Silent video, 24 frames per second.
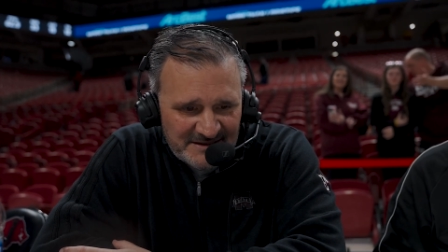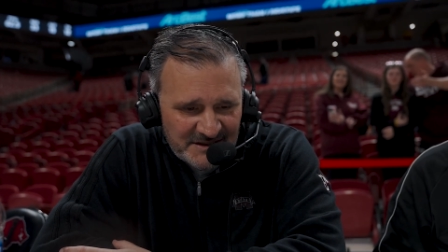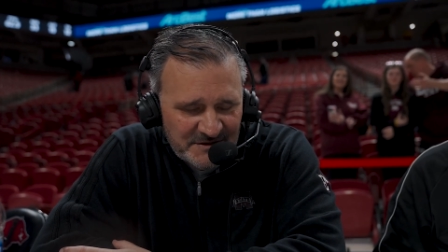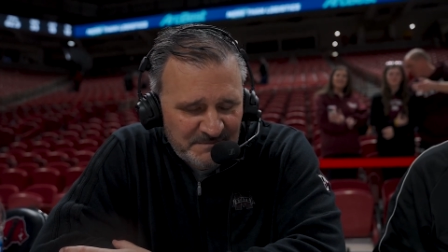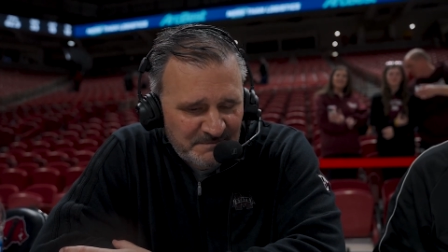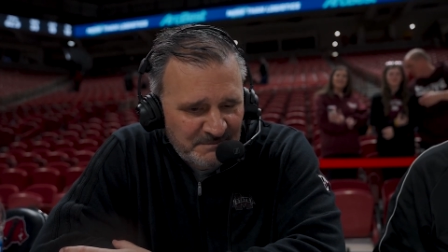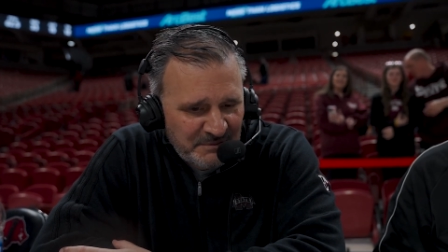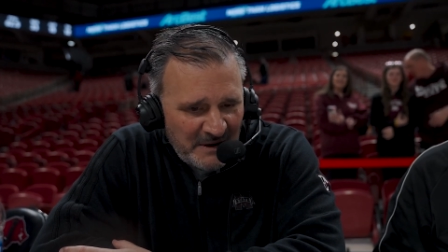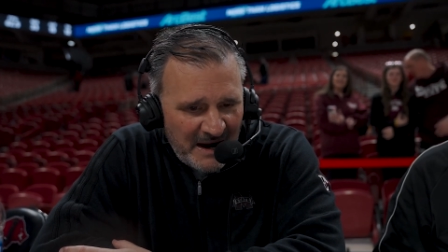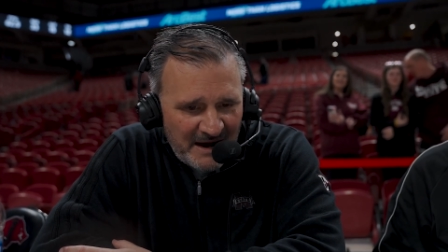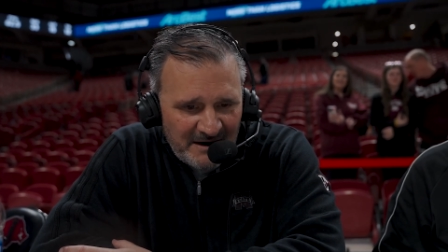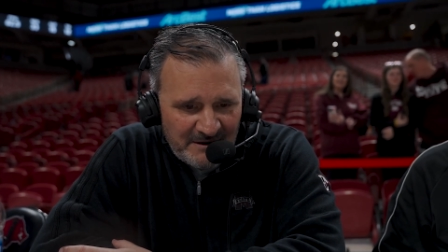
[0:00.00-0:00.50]

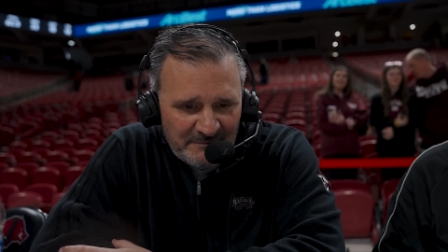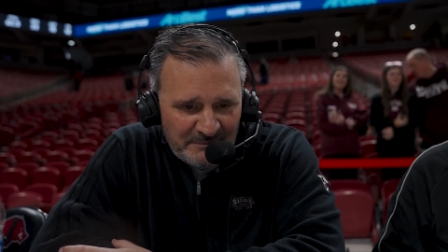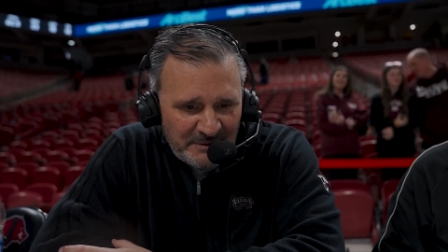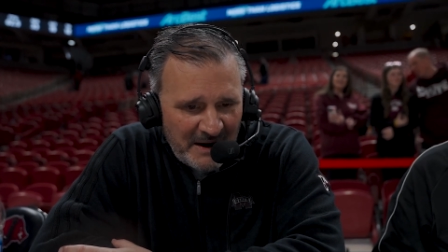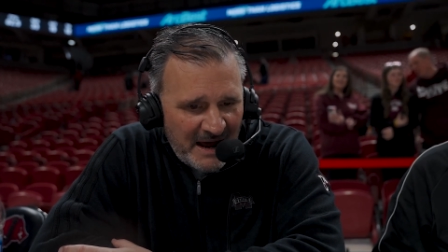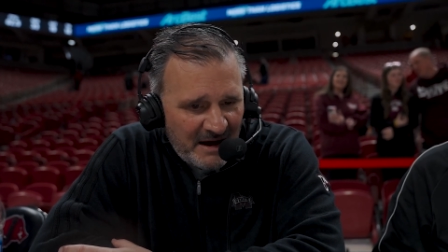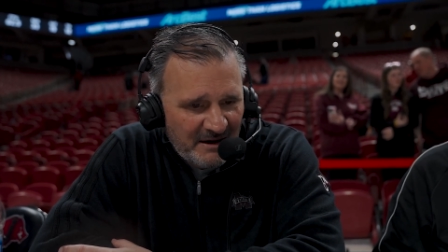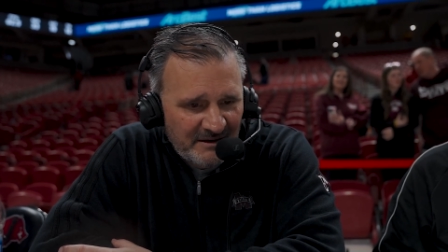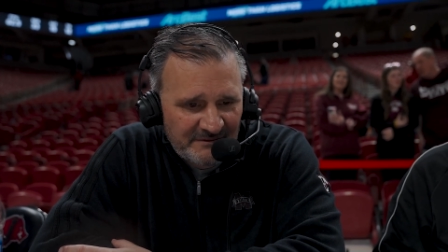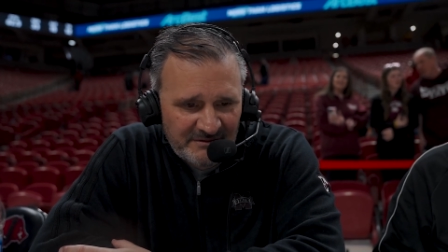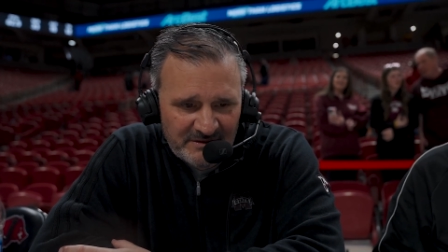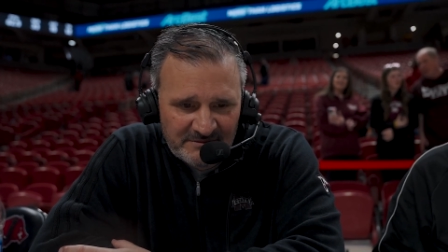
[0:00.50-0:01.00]
Just proud
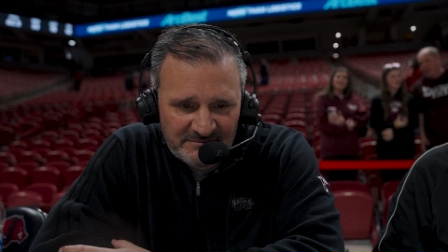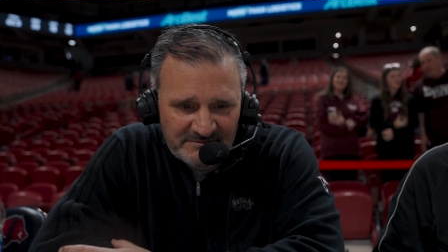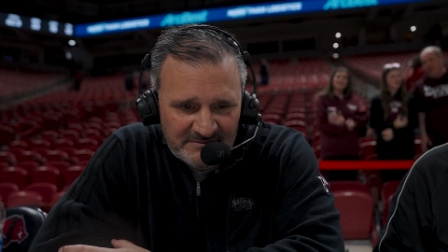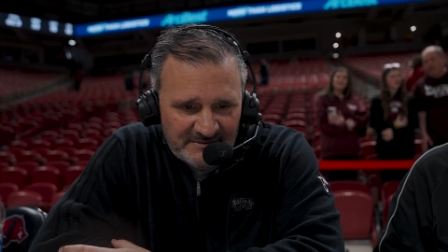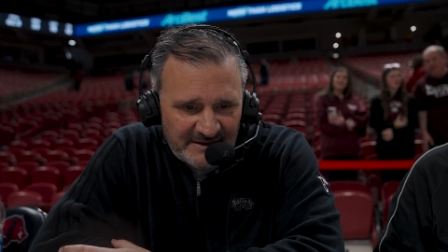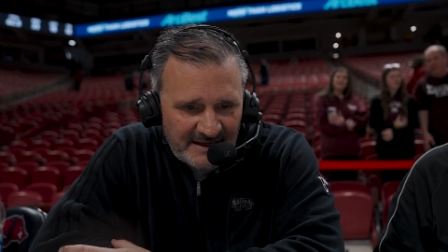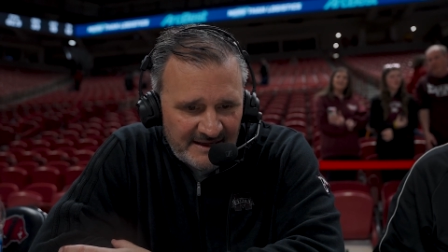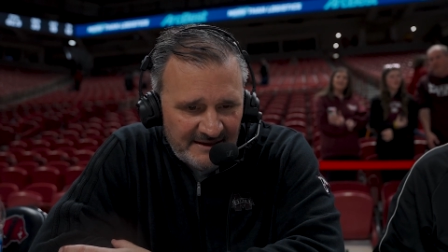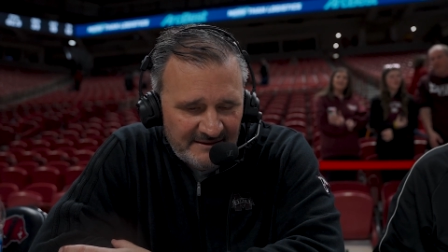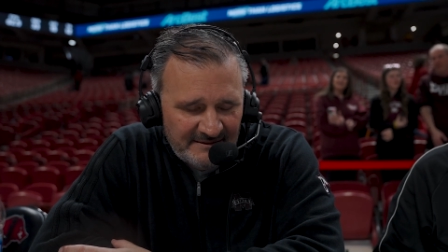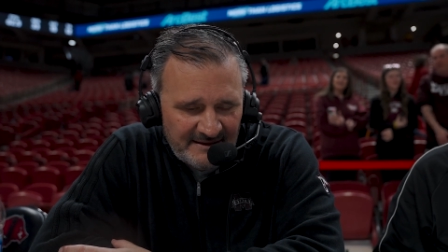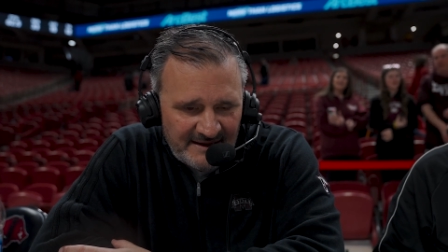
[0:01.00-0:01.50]
proud of them.
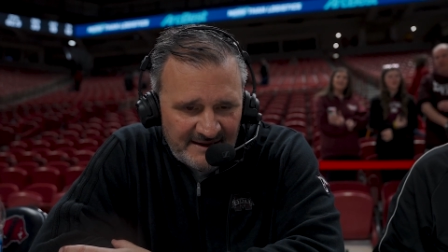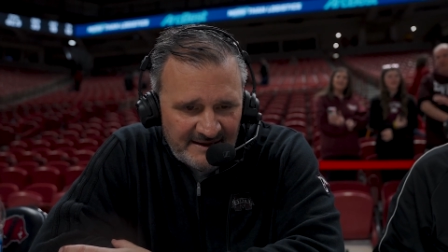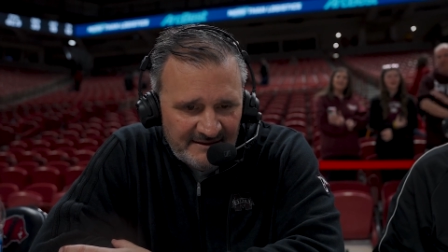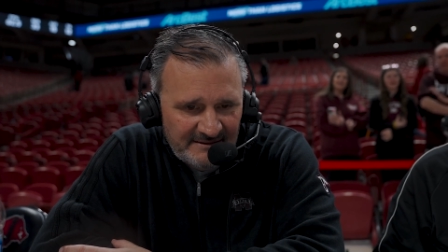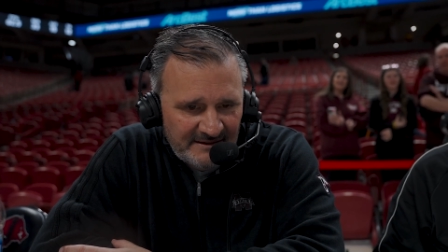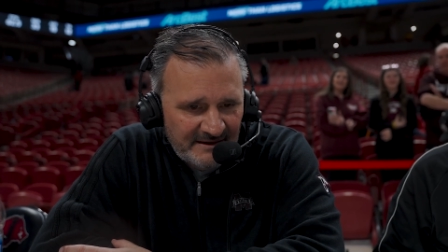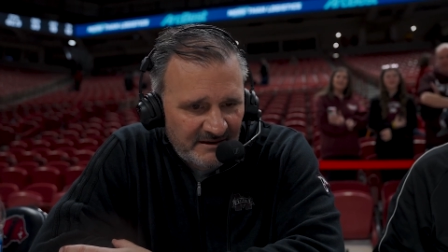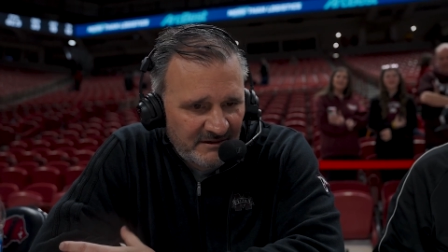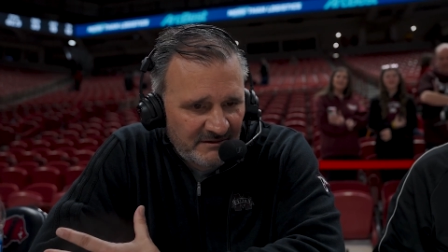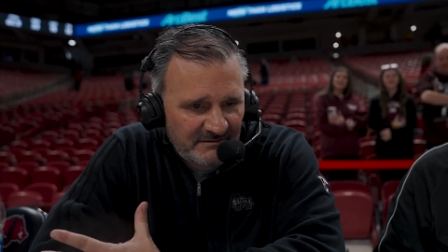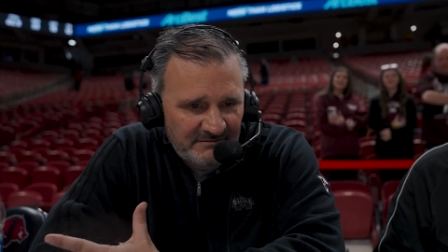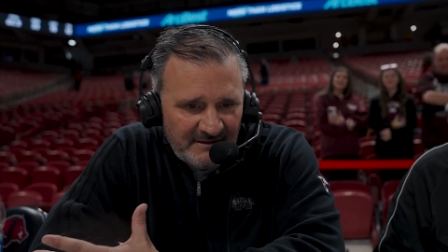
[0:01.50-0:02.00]
They, they
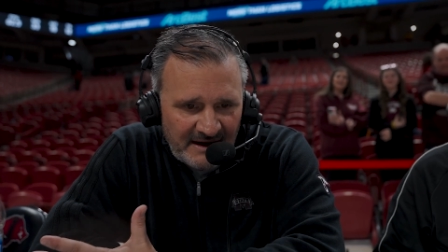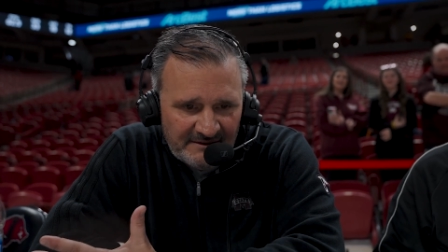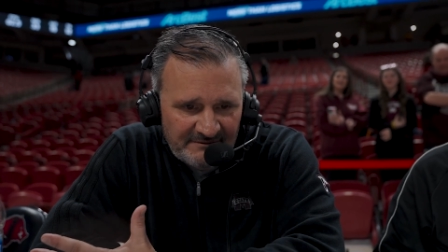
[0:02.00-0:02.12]
you know